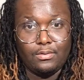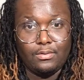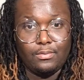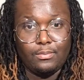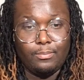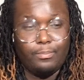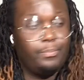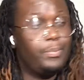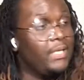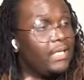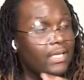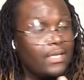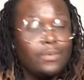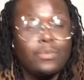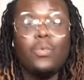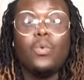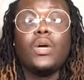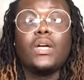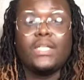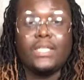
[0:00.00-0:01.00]
Be in
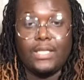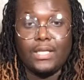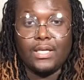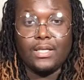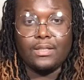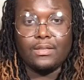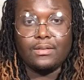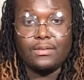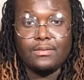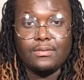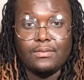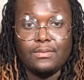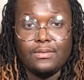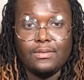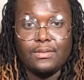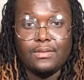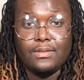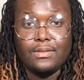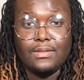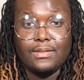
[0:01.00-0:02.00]
one color.
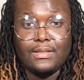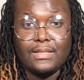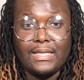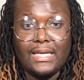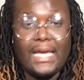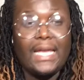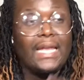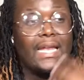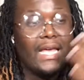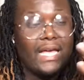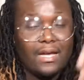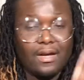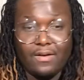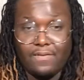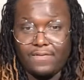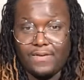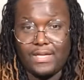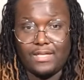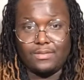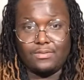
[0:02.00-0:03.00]
And they all
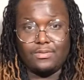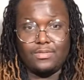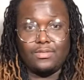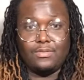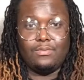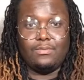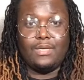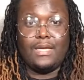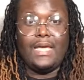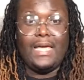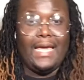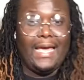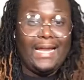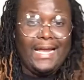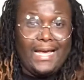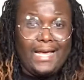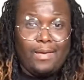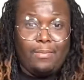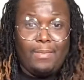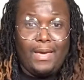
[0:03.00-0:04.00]
follow suit. And
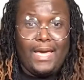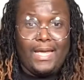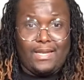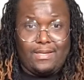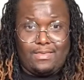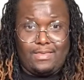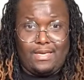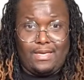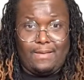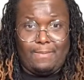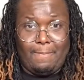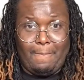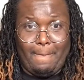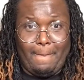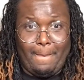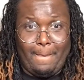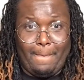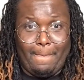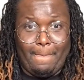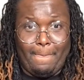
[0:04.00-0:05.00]
I ain't mad at that.
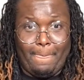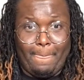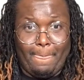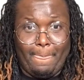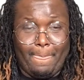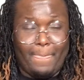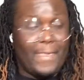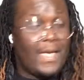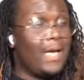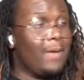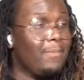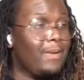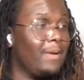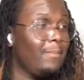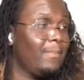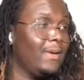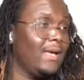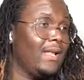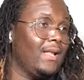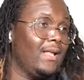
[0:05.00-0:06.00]
I'm not
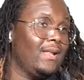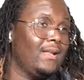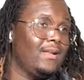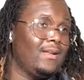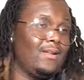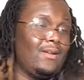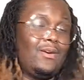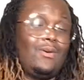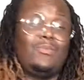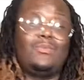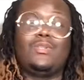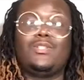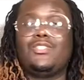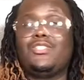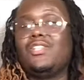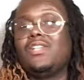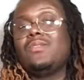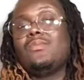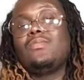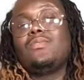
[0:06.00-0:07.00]
mad at it at all. When the
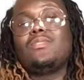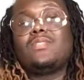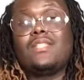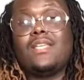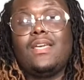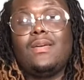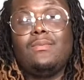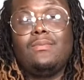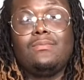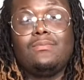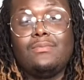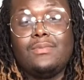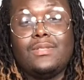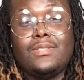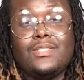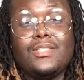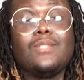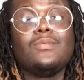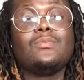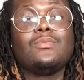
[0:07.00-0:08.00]
generals say
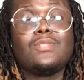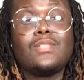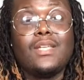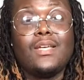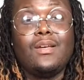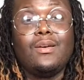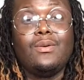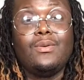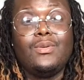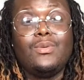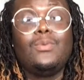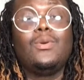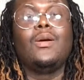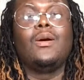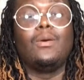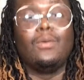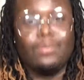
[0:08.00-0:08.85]
go, you go.